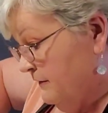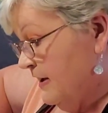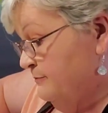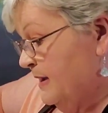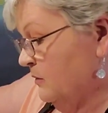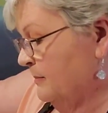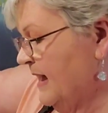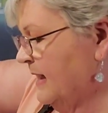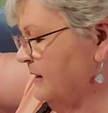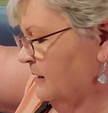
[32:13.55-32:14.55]
5-pound
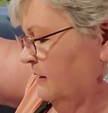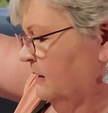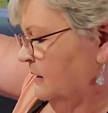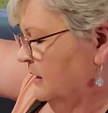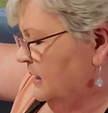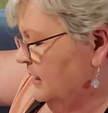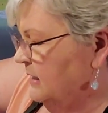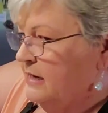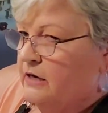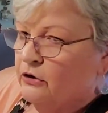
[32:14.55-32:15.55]
bag
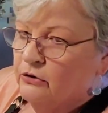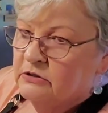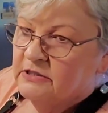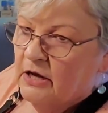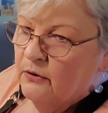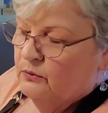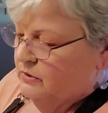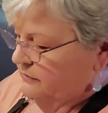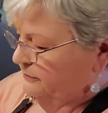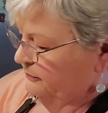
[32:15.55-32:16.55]
in here. So